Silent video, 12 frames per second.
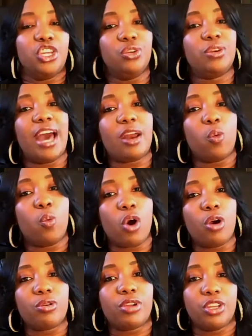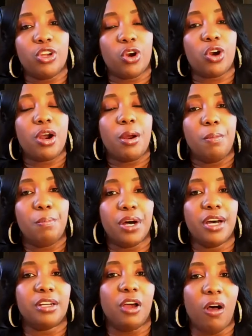You got to work your
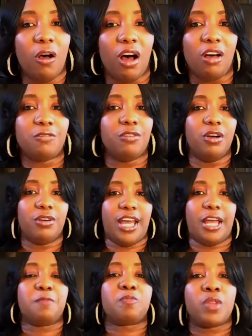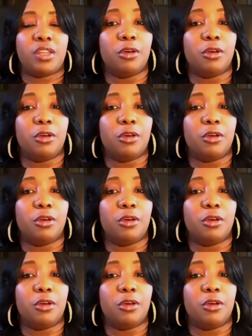butt off. Okay.